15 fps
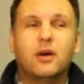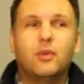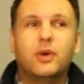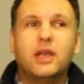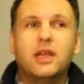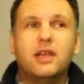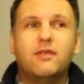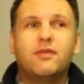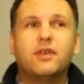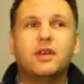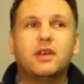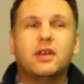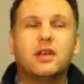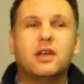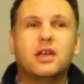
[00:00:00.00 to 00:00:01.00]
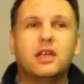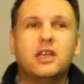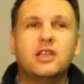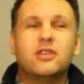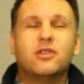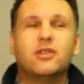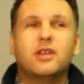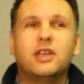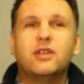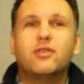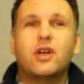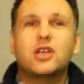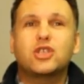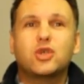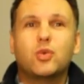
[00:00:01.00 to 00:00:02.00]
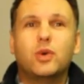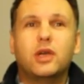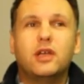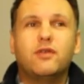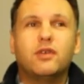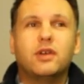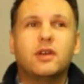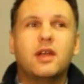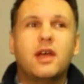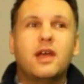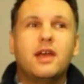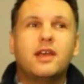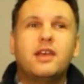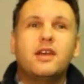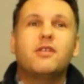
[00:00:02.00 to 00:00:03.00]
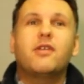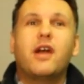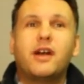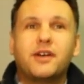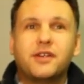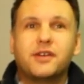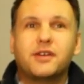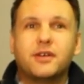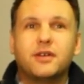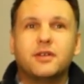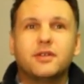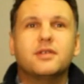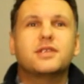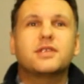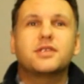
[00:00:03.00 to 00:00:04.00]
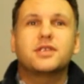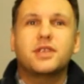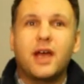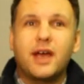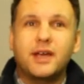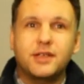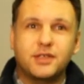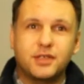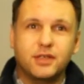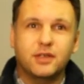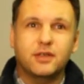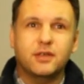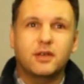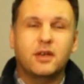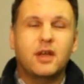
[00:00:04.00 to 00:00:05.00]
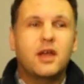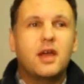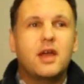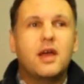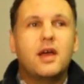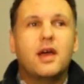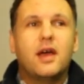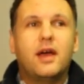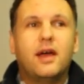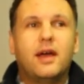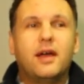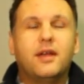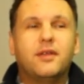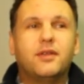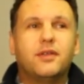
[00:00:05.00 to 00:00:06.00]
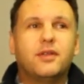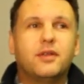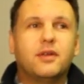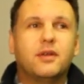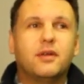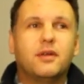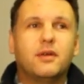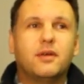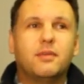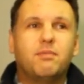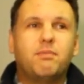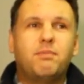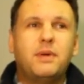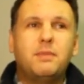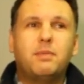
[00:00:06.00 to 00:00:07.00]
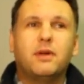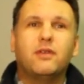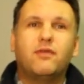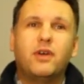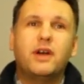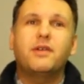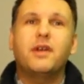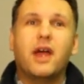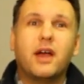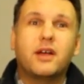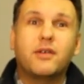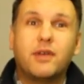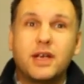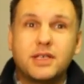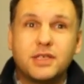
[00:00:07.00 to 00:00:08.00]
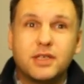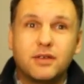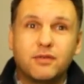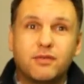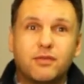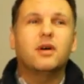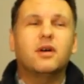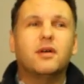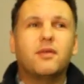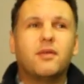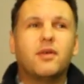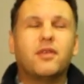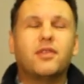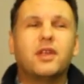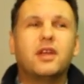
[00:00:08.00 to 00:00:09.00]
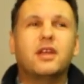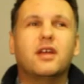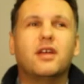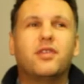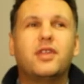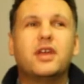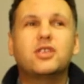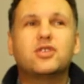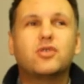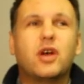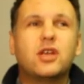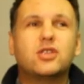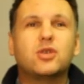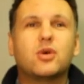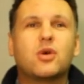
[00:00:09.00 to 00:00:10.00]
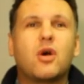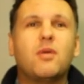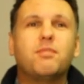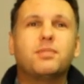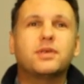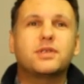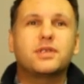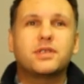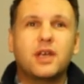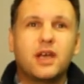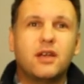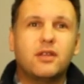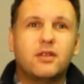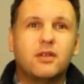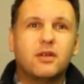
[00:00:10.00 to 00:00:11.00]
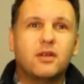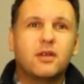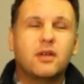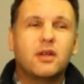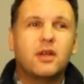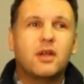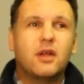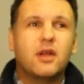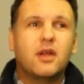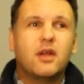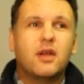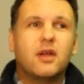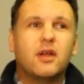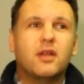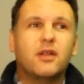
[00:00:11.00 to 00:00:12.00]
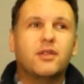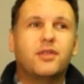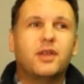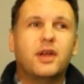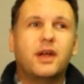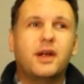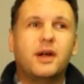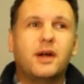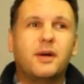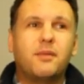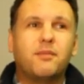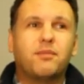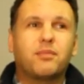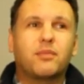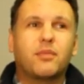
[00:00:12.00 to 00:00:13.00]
we live in Russia, we live in hierarchical society, and people very aggressive. They try to compensate their